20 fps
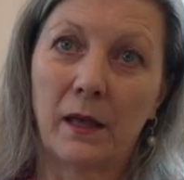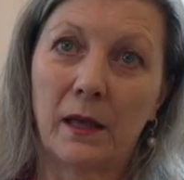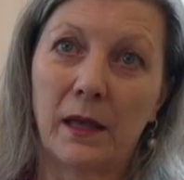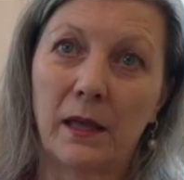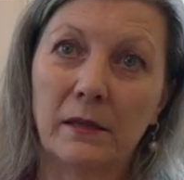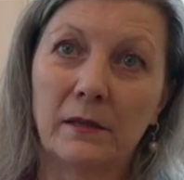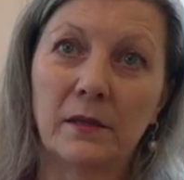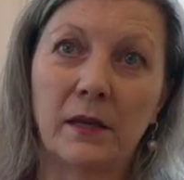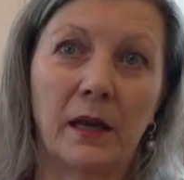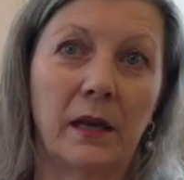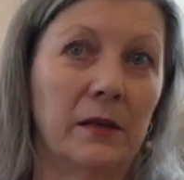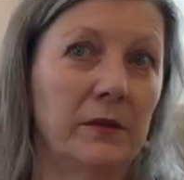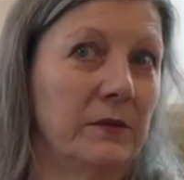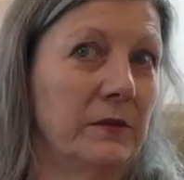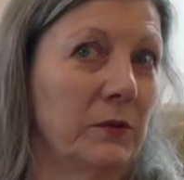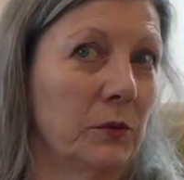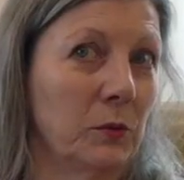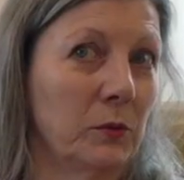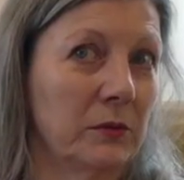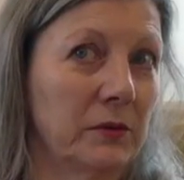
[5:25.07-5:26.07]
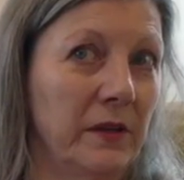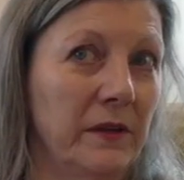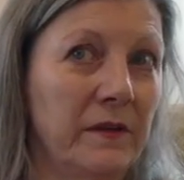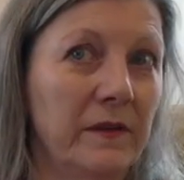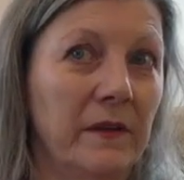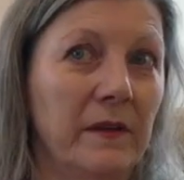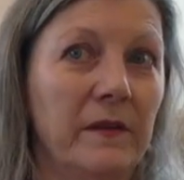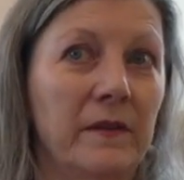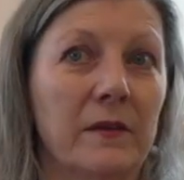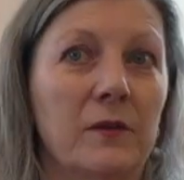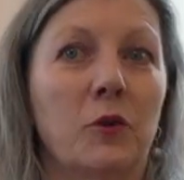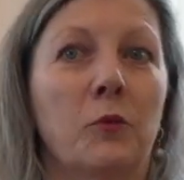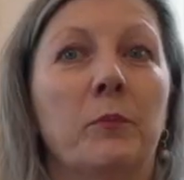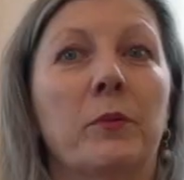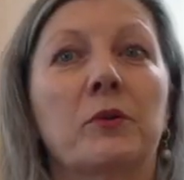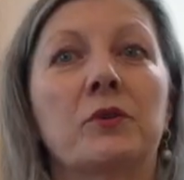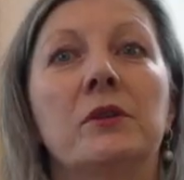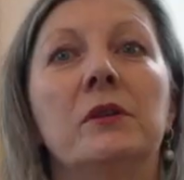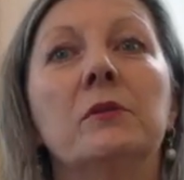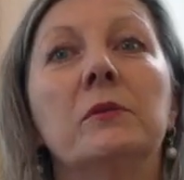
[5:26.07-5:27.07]
And I thought this is an
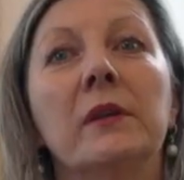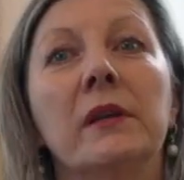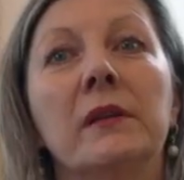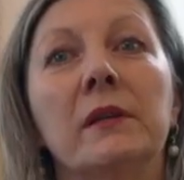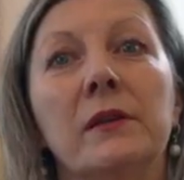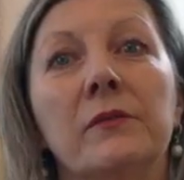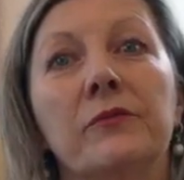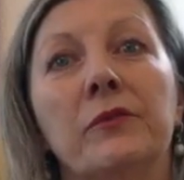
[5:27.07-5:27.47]
opportunity